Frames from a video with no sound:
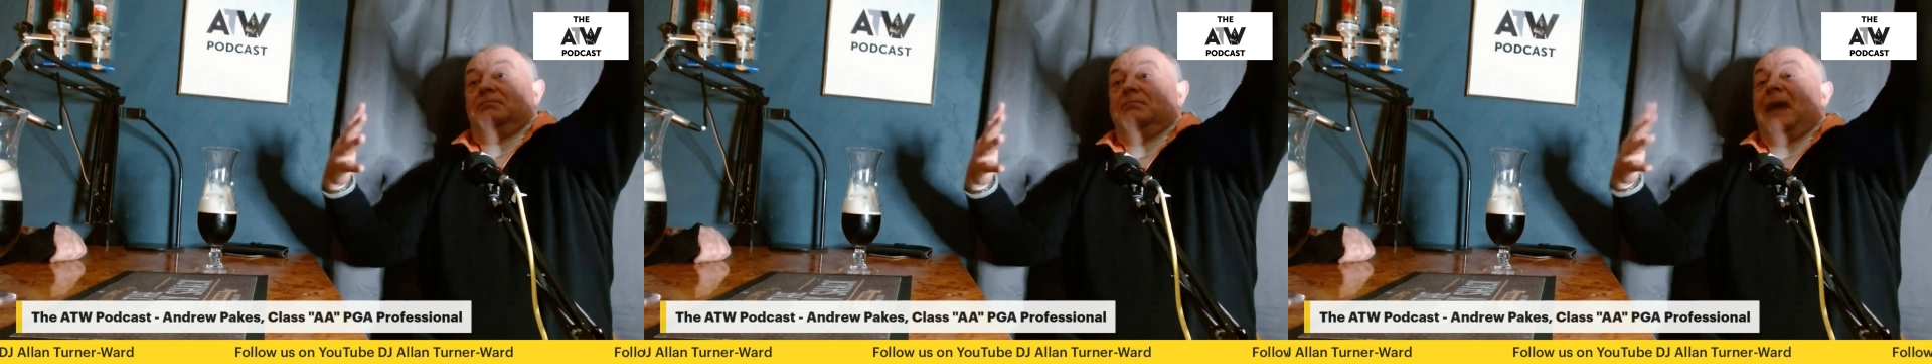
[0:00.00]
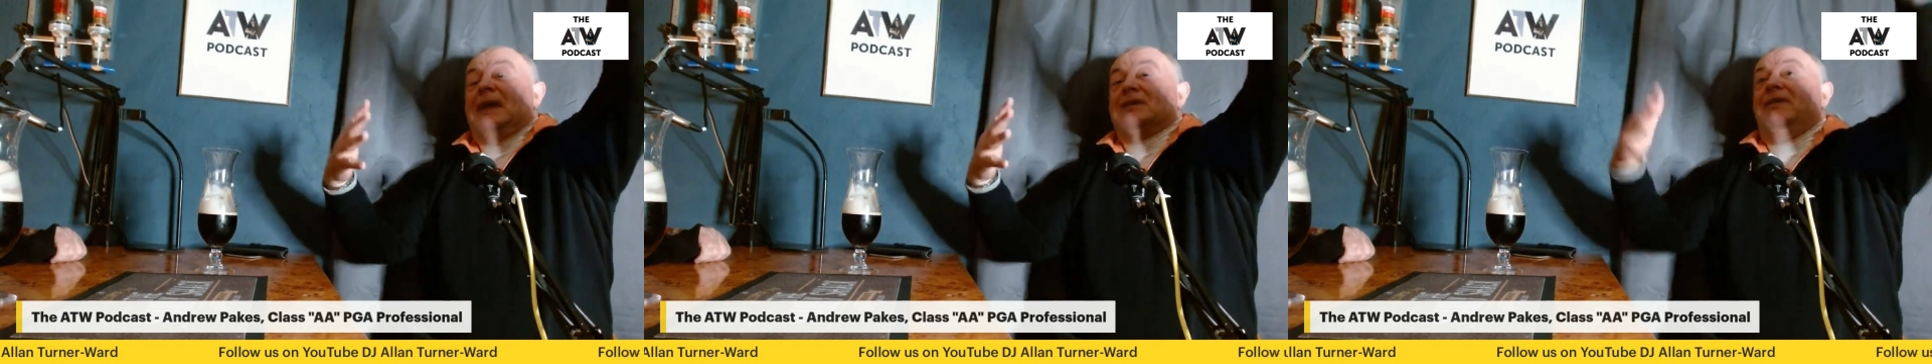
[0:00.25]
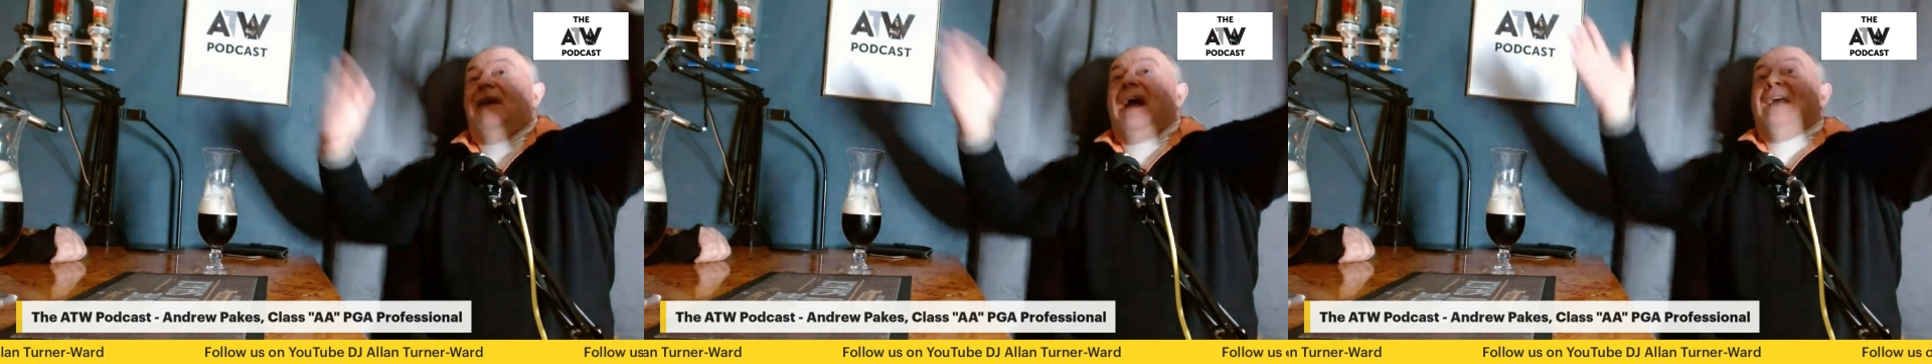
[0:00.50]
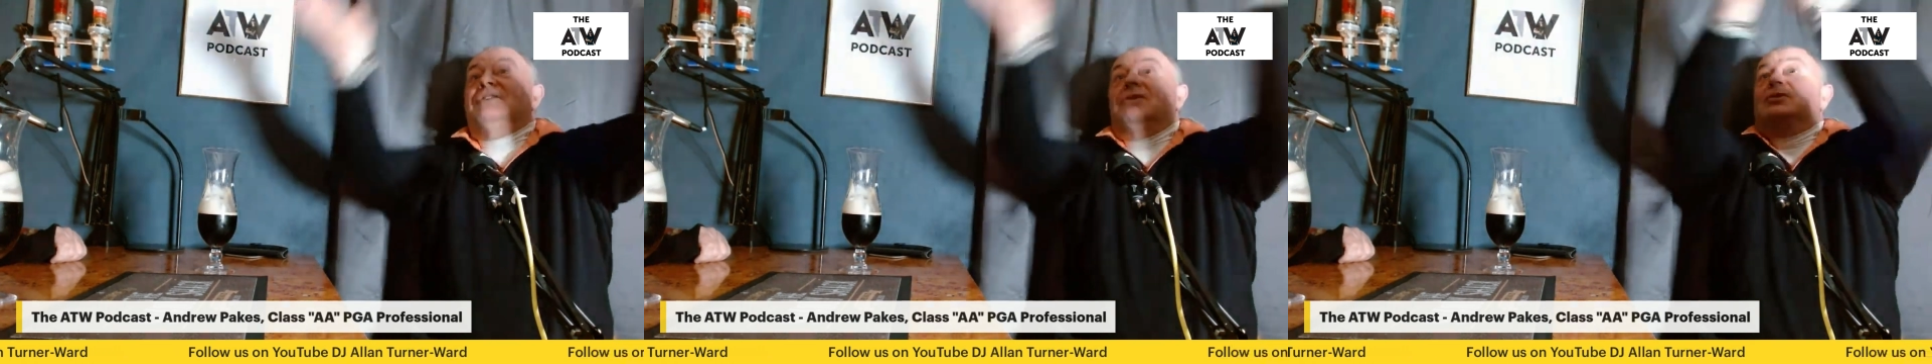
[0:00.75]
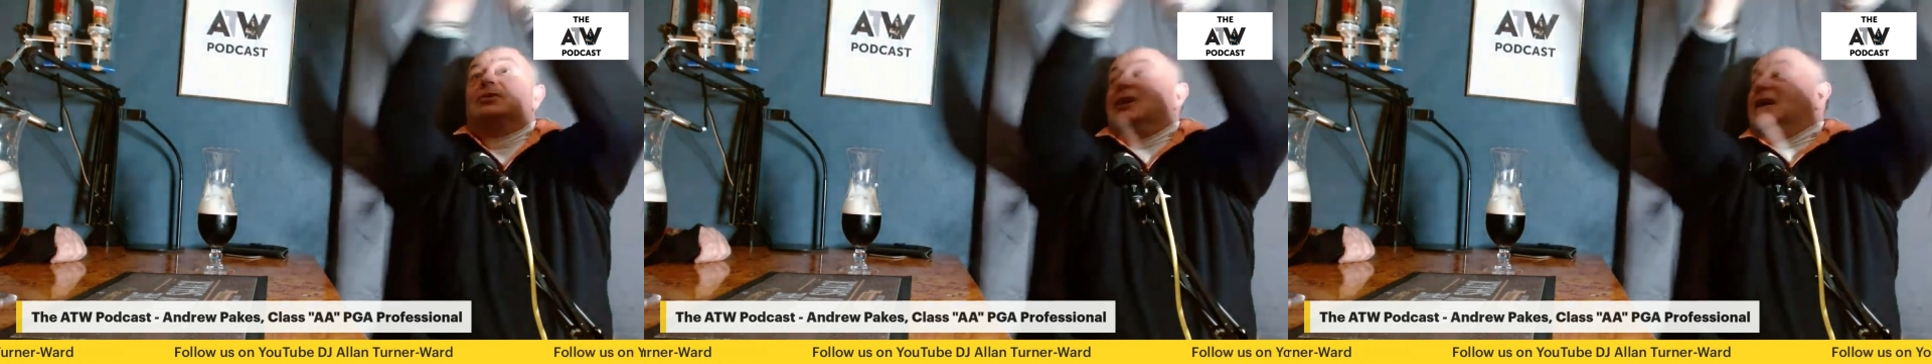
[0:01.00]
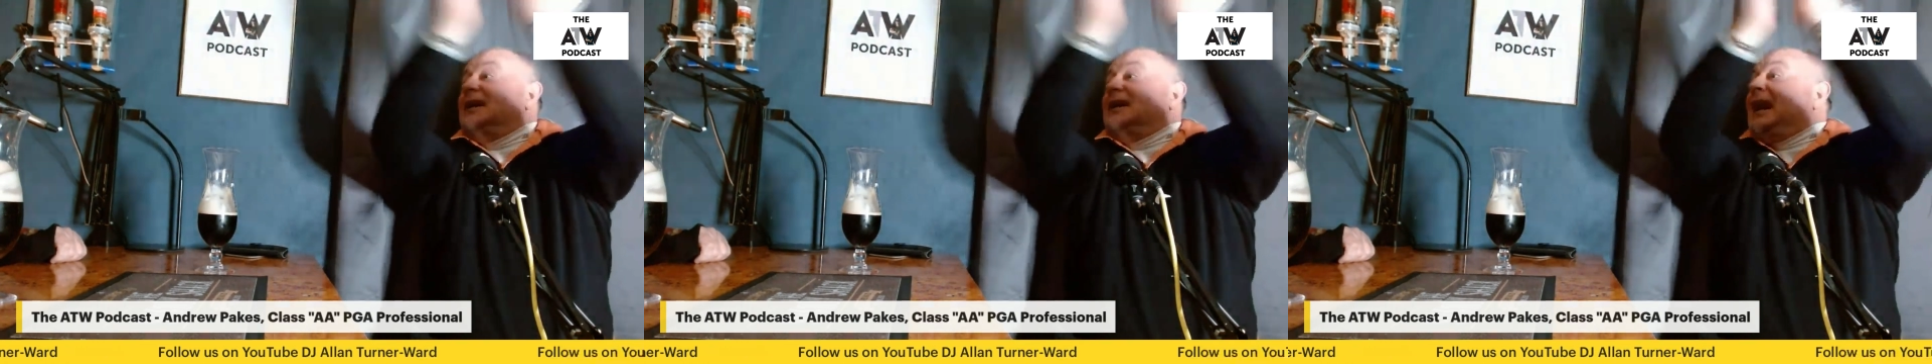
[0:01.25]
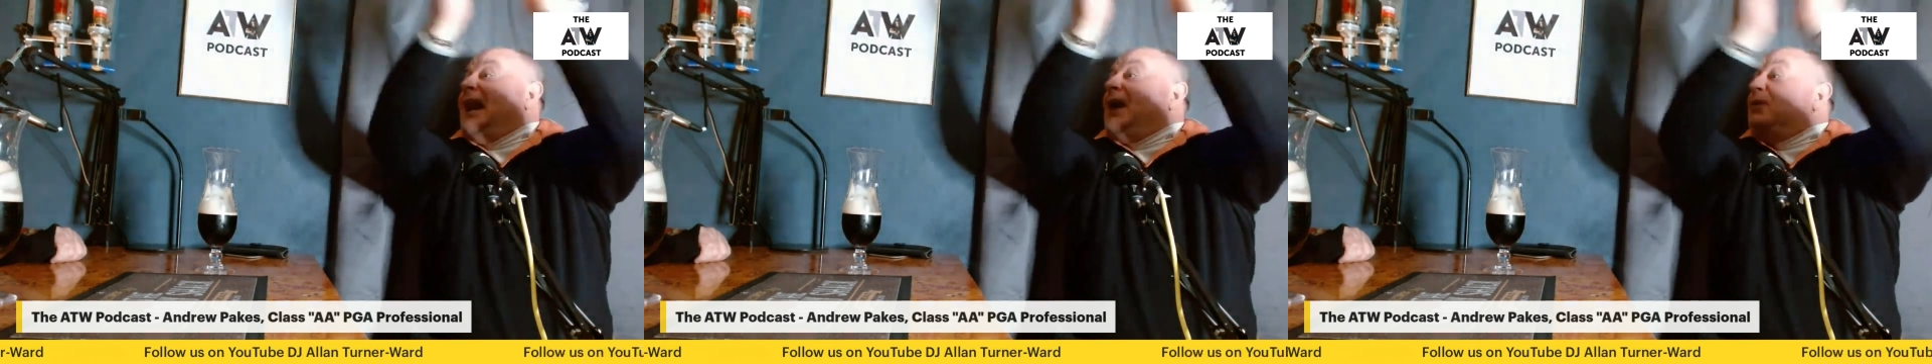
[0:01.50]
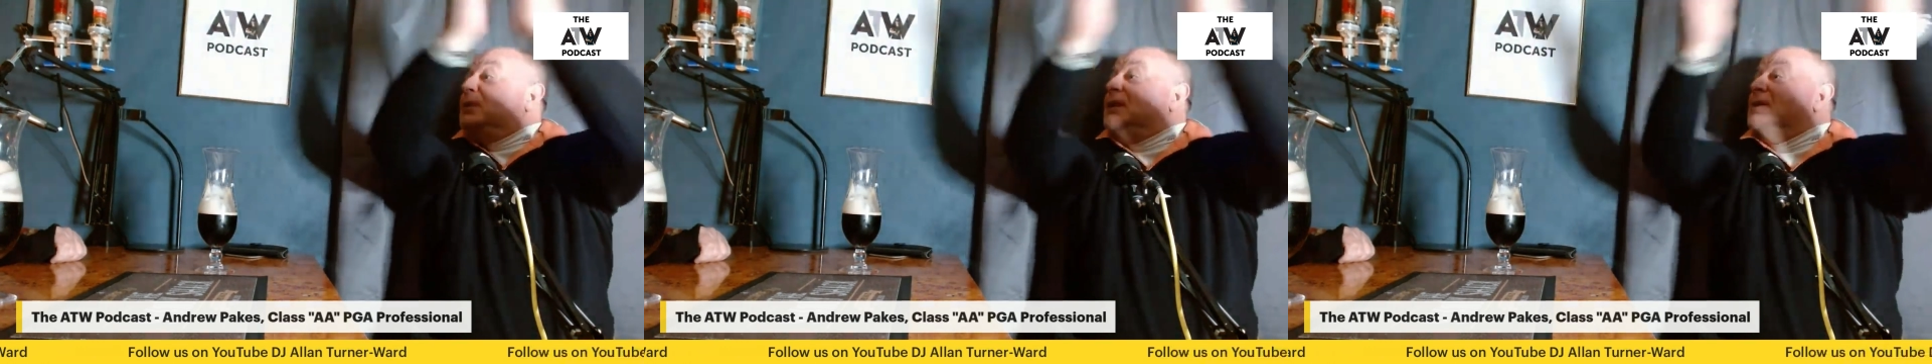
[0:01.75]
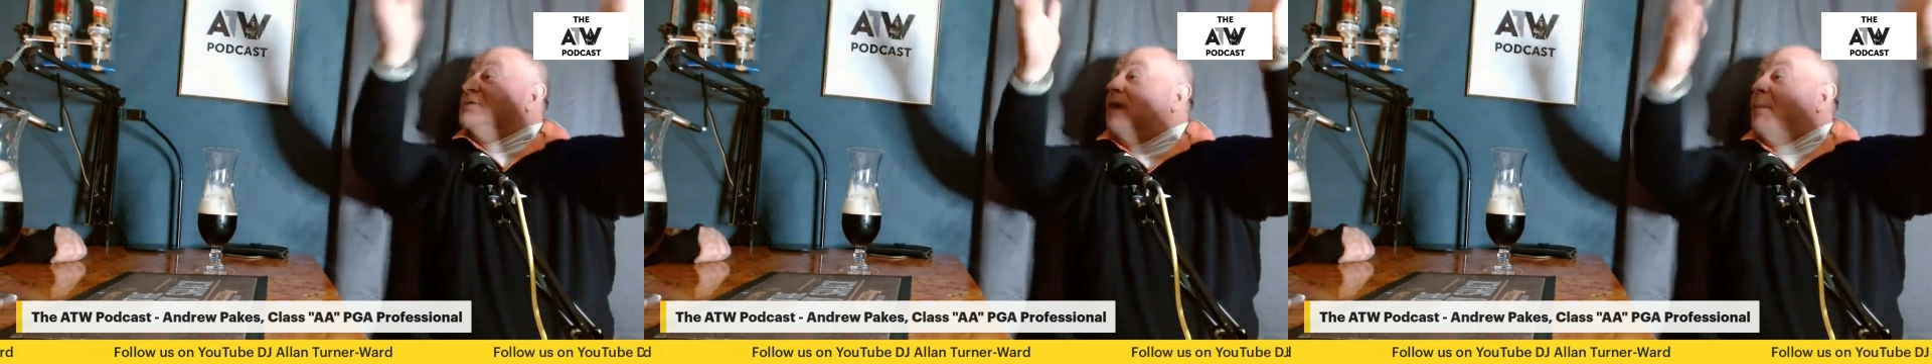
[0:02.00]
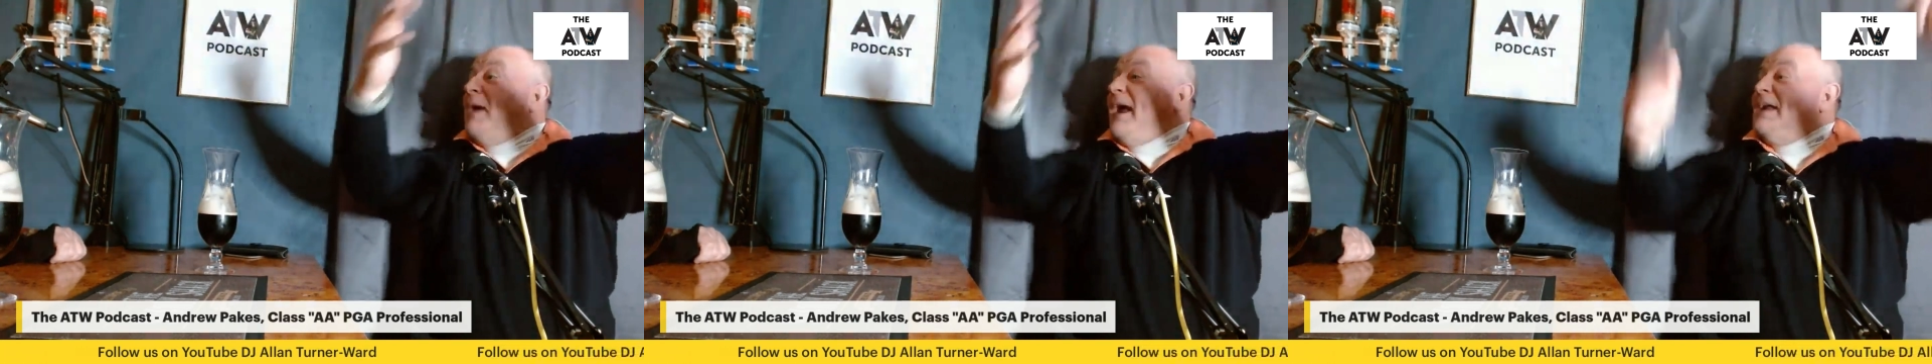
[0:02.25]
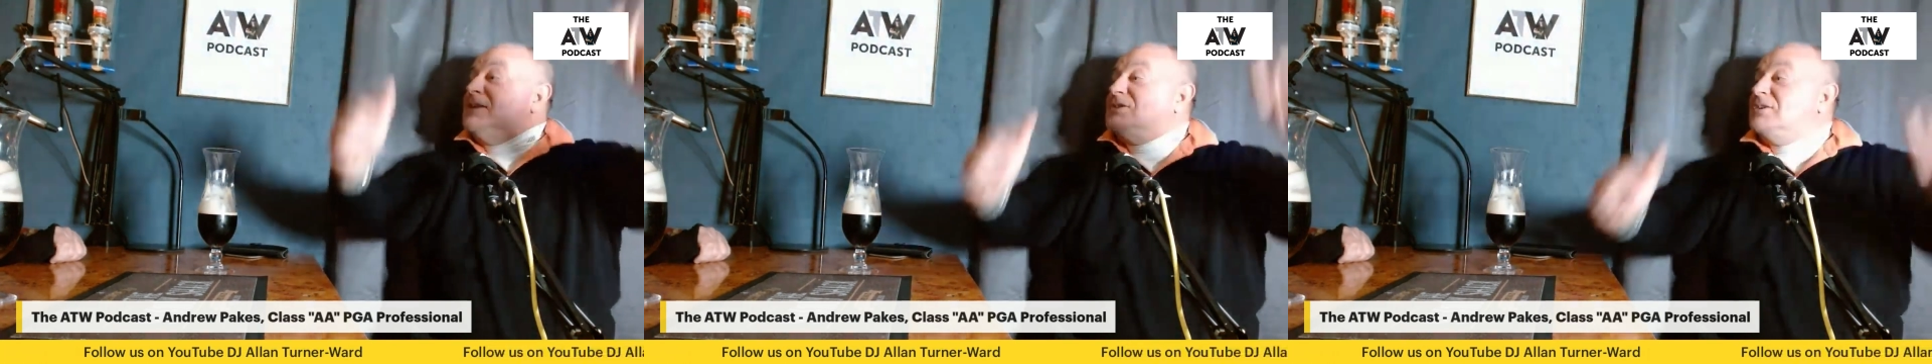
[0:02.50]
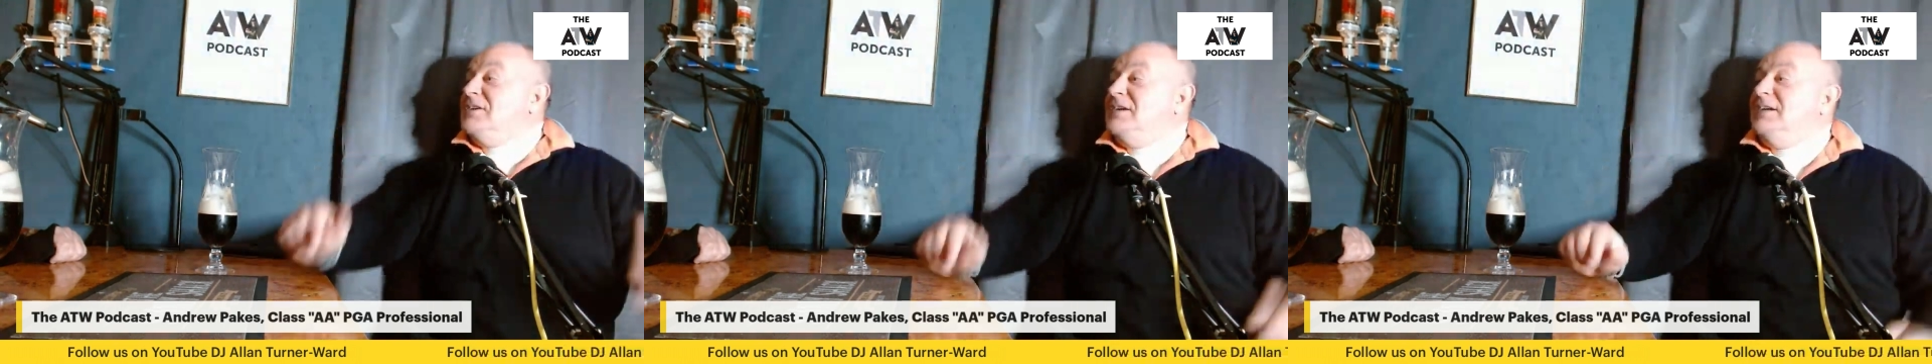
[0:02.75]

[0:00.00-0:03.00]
massive hands and you sit in the cloud with these rubber hands on.